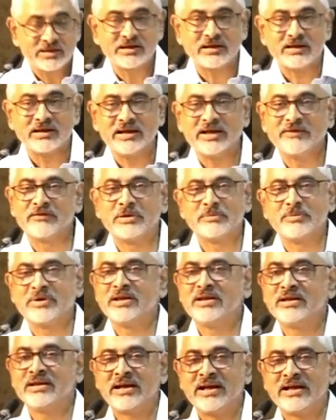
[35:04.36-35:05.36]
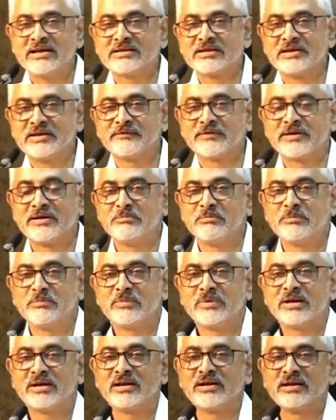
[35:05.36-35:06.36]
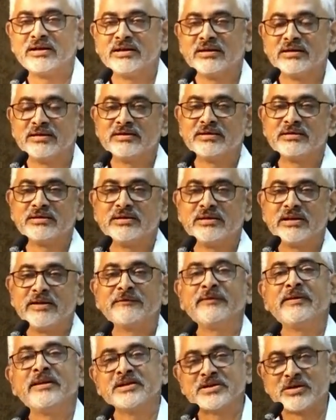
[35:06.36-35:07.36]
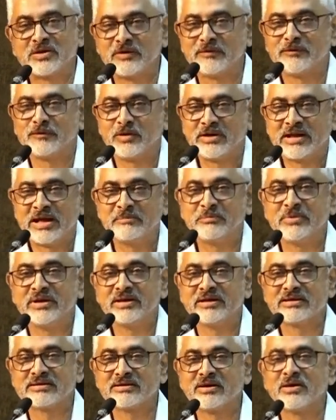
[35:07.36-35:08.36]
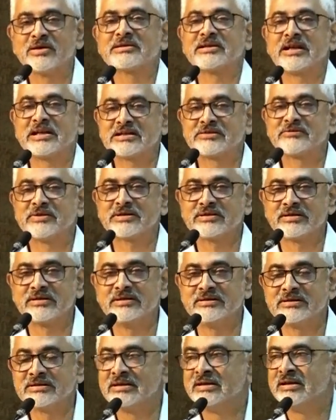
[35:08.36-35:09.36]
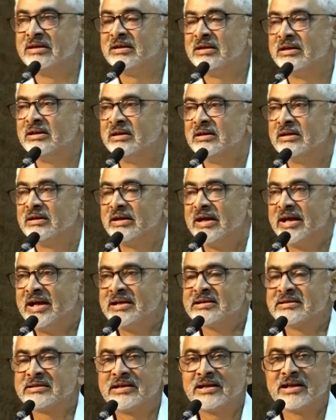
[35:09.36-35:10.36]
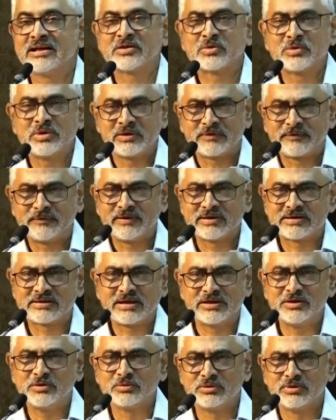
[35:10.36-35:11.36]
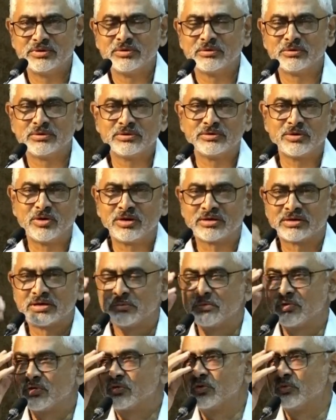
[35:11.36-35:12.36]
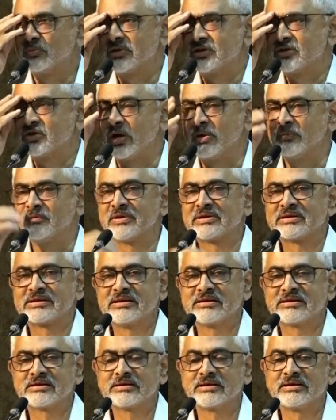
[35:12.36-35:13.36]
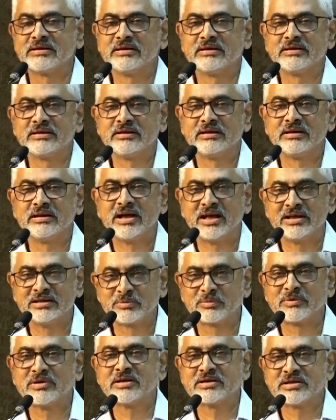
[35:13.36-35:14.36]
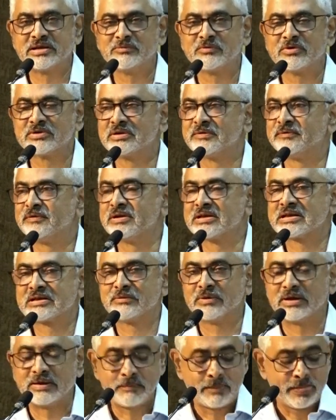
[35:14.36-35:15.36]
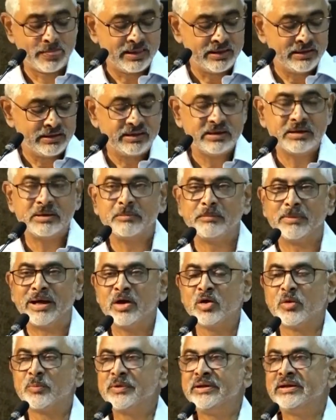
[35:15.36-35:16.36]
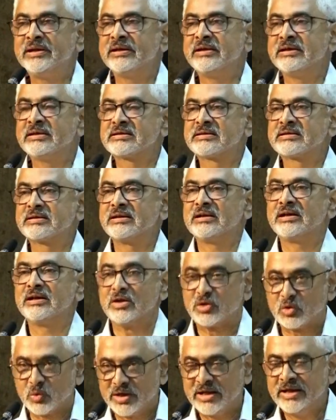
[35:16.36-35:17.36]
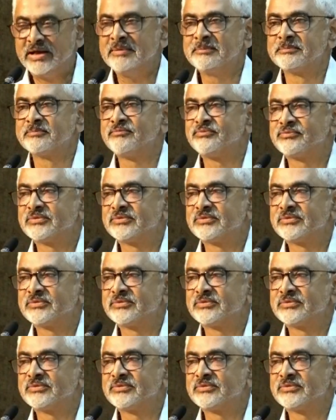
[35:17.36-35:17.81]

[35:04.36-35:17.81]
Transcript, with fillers: Uh, everybody has a different uh, definition of what happiness or satisfaction is. As regards to your first, you, you talked about too much job versus uh, entrepreneurship was the first one. My opinion is today,